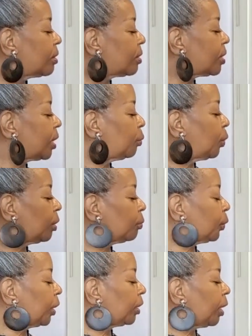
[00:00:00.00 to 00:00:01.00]
see
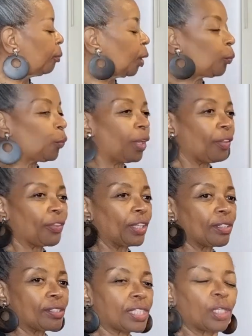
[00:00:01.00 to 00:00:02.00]
what we come up with
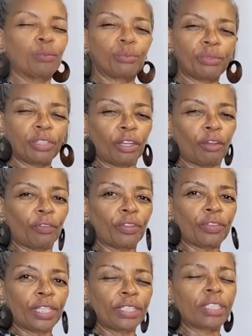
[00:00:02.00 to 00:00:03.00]
and see, the
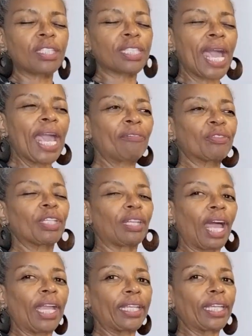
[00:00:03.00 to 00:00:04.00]
thing. Because I have to
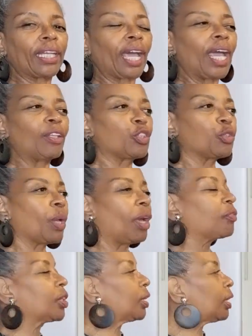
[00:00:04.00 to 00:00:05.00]
like it. I do
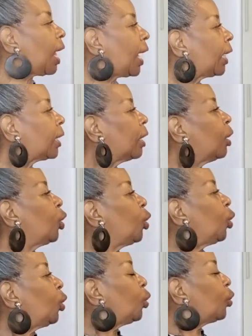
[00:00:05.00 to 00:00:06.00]
have to like
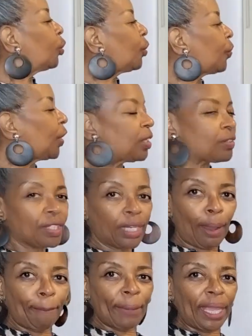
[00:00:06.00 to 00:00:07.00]
the things that
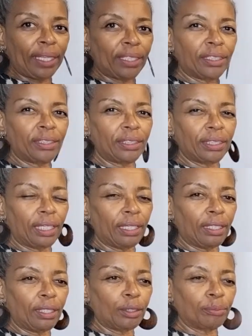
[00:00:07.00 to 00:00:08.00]
I make
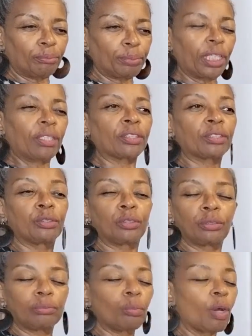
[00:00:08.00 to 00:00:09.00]
because
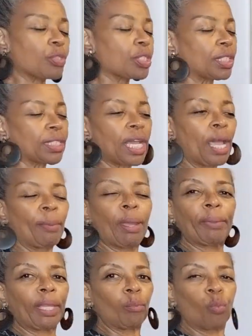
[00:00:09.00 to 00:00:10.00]
most of the time
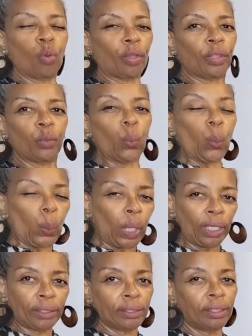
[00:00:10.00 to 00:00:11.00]
I make more than
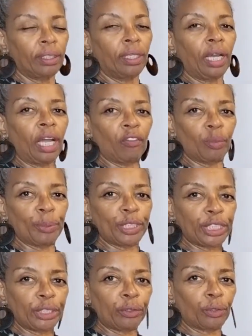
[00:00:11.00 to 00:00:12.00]
one of a
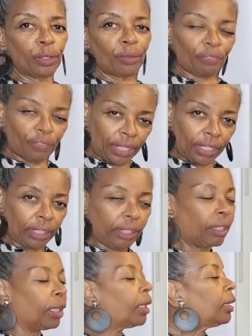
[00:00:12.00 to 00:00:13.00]
particular
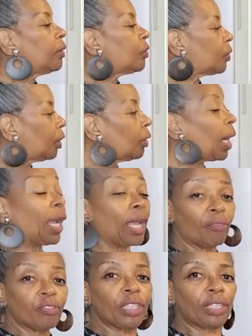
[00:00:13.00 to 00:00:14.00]
thing. So I
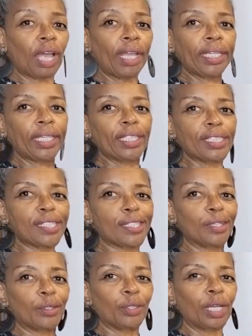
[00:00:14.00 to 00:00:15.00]
have to like it.
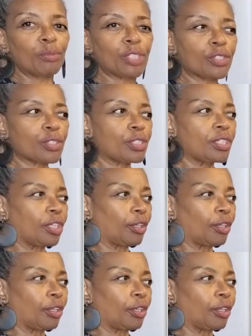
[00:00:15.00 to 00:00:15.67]
So I'm just,